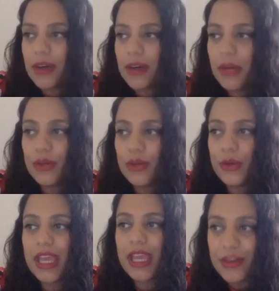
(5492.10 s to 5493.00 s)
might not
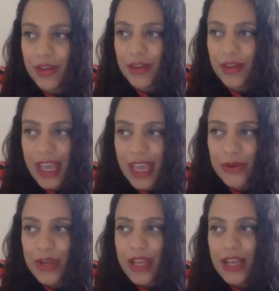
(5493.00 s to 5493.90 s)
care right
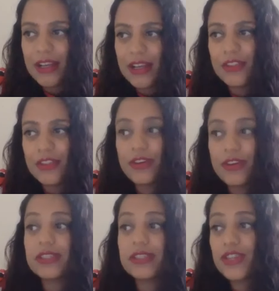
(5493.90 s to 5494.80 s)
now. They're at
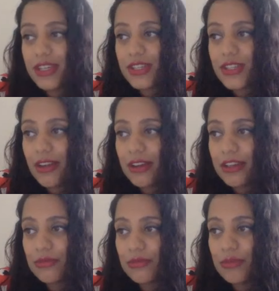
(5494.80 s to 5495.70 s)
such an age in
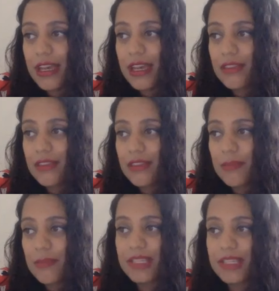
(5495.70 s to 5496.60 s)
life where their
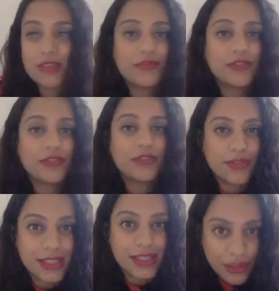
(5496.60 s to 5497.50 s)
basics of life
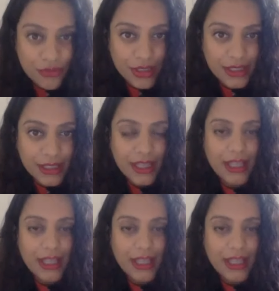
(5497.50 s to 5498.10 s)
is different.